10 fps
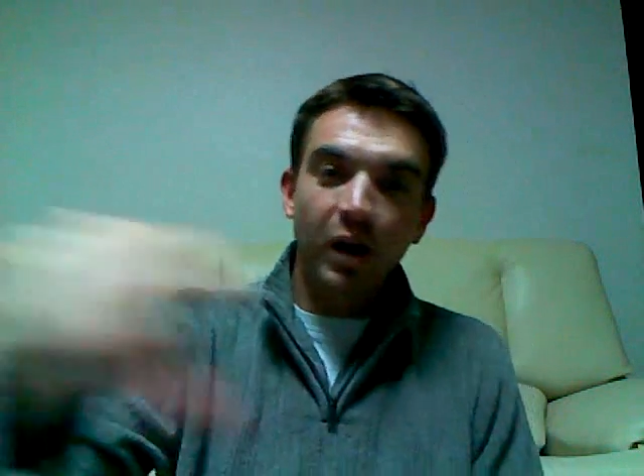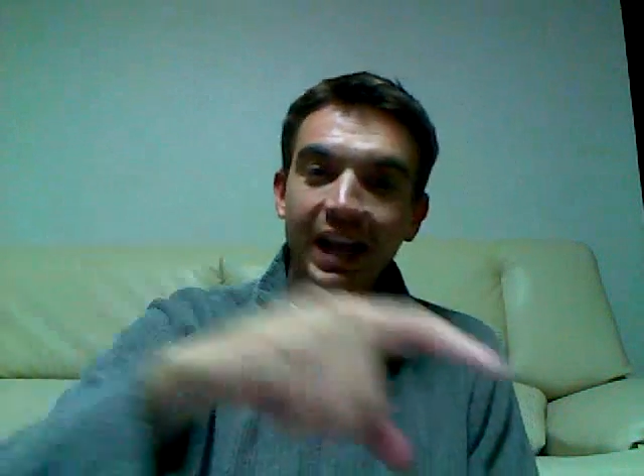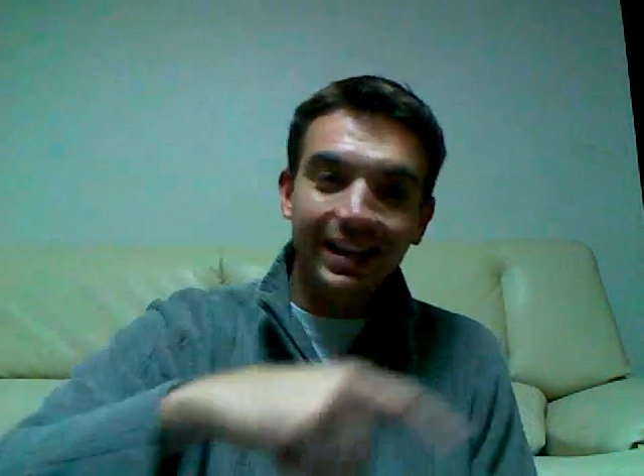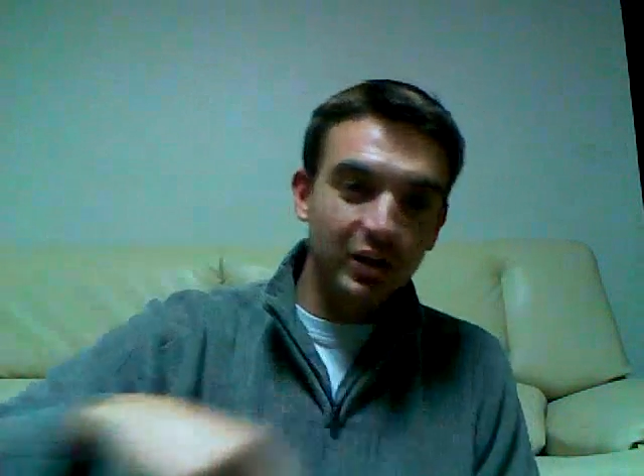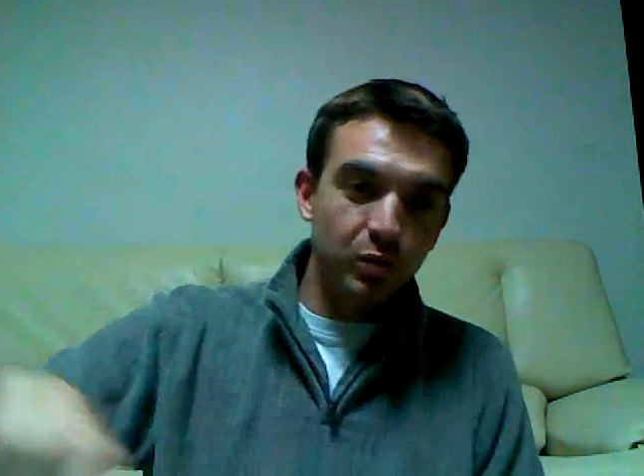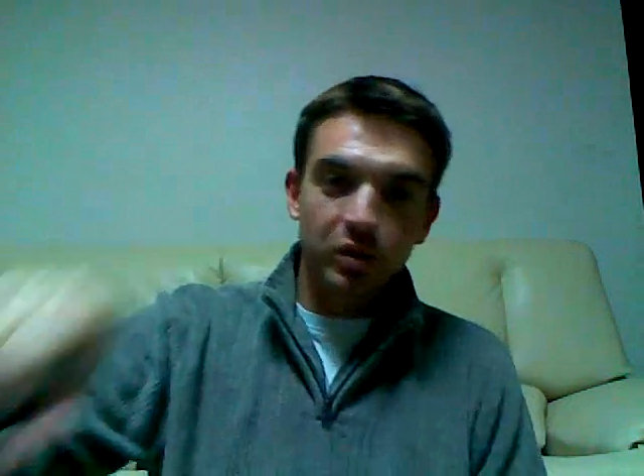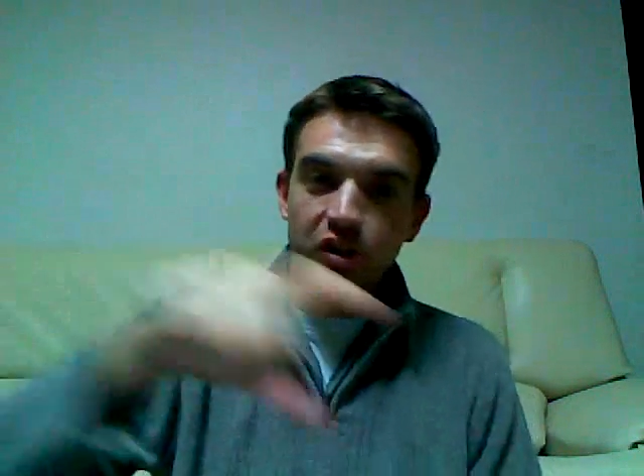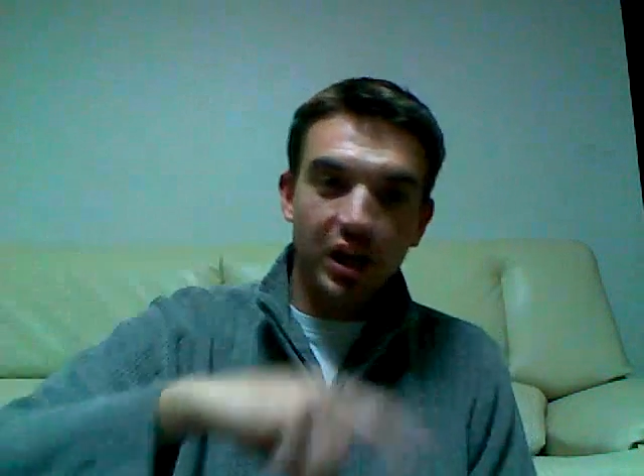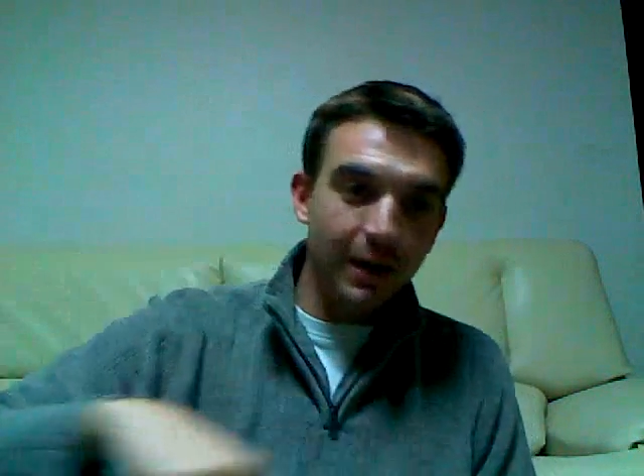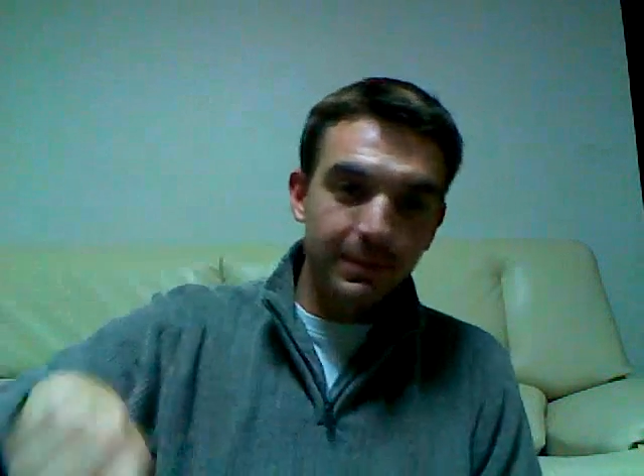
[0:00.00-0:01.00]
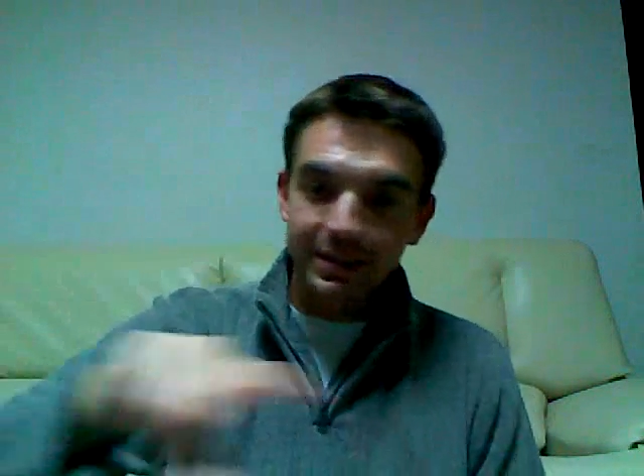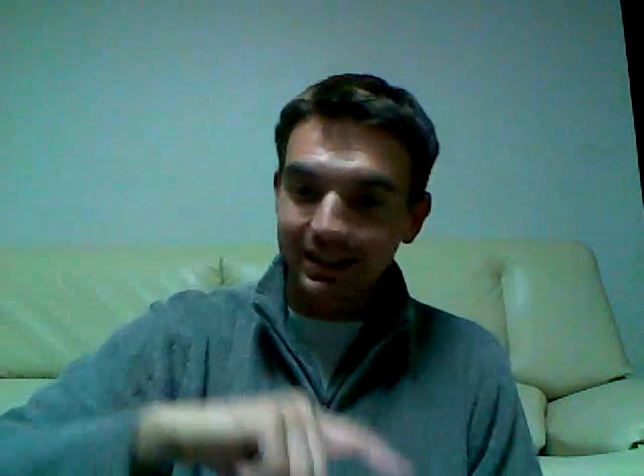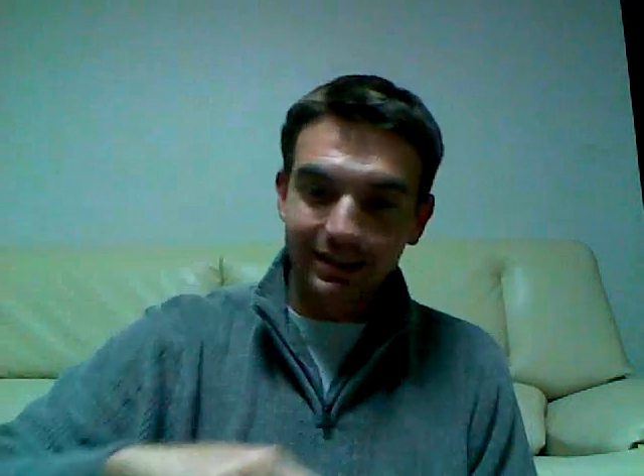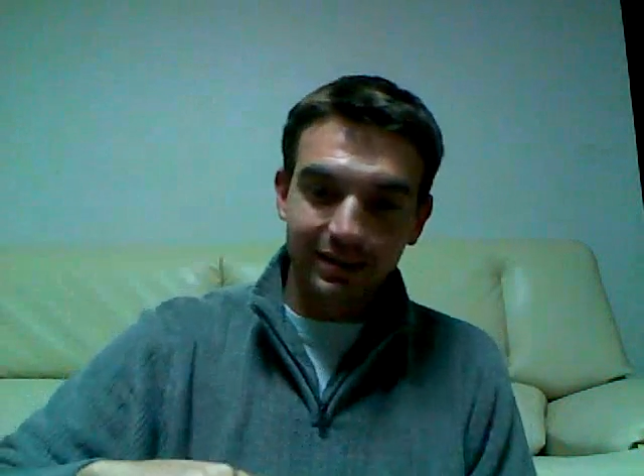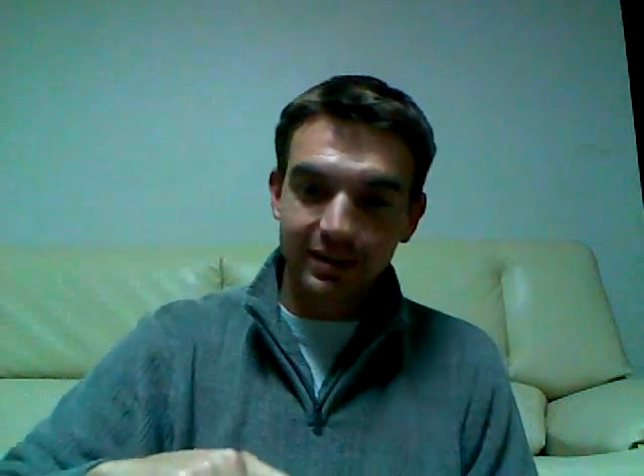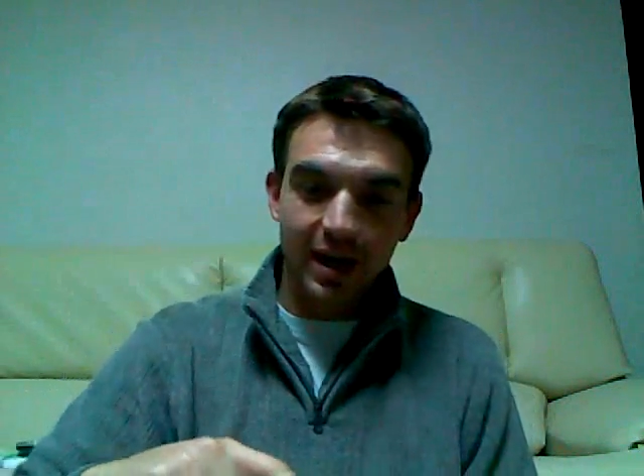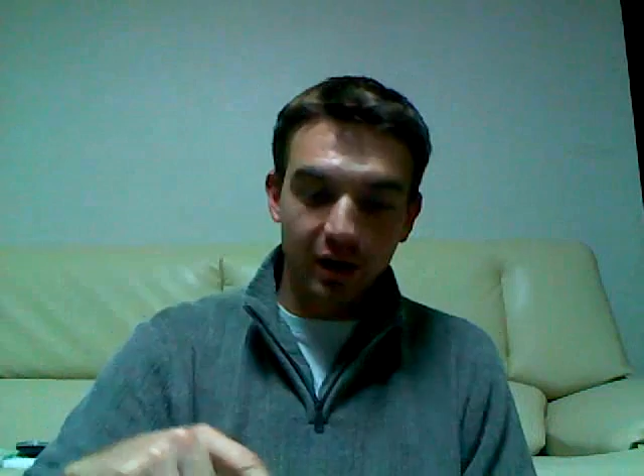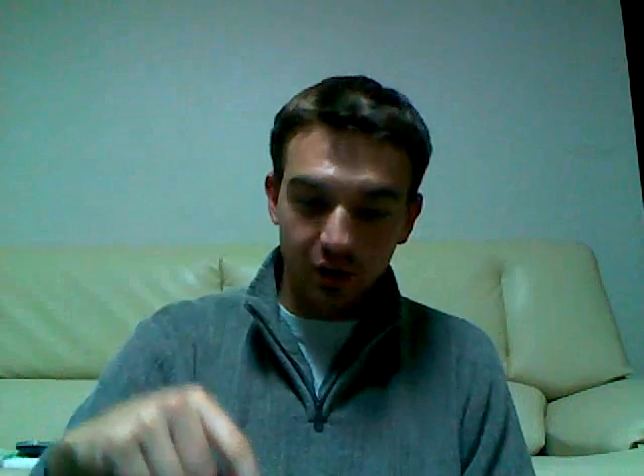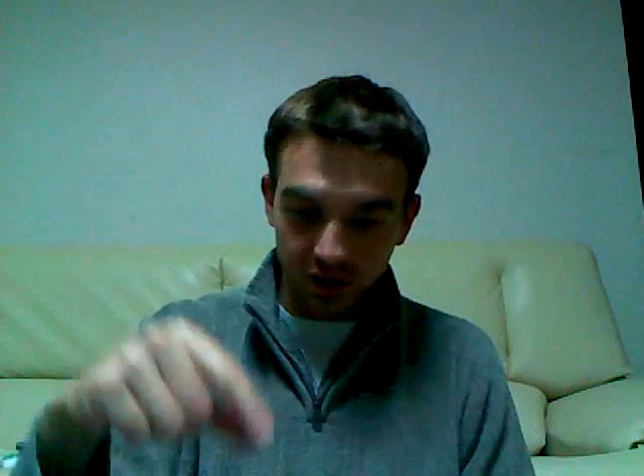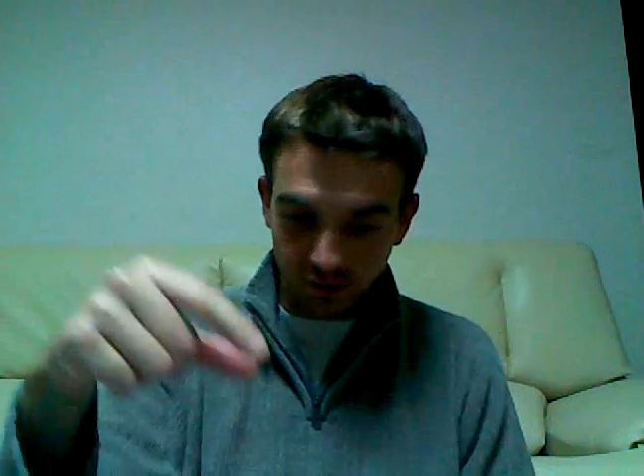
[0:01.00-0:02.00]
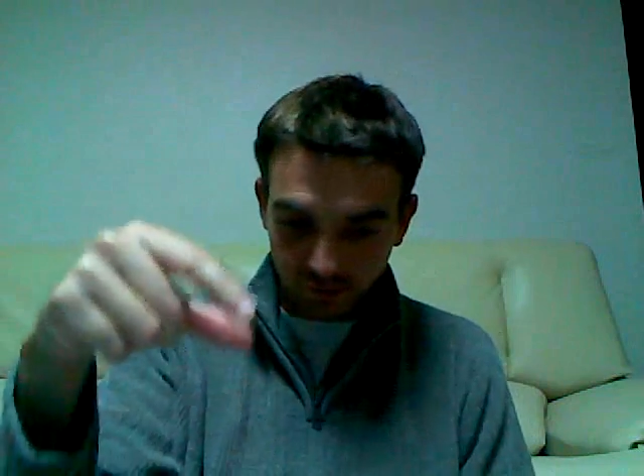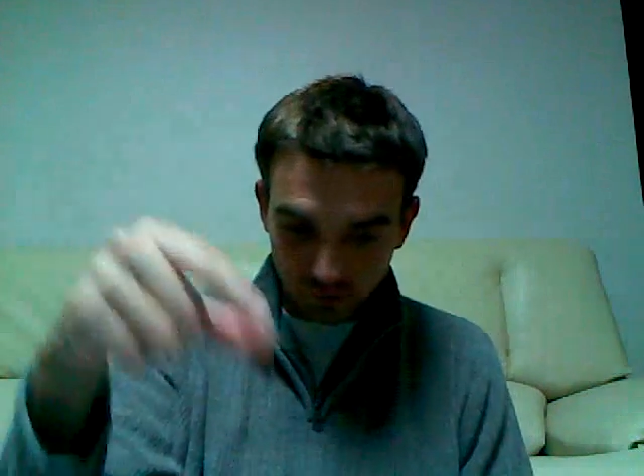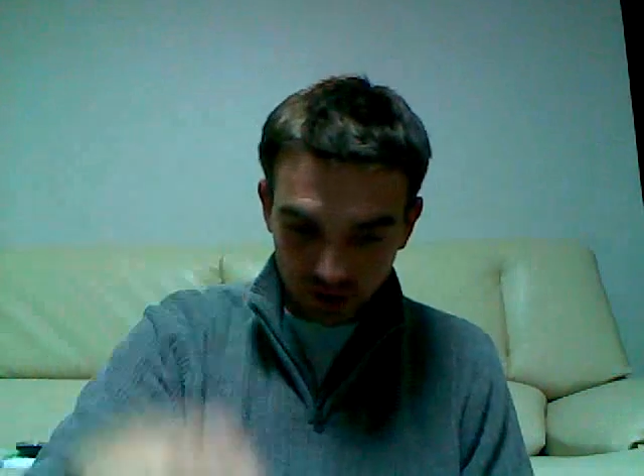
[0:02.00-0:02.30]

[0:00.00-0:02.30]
my range with chopsticks is not good.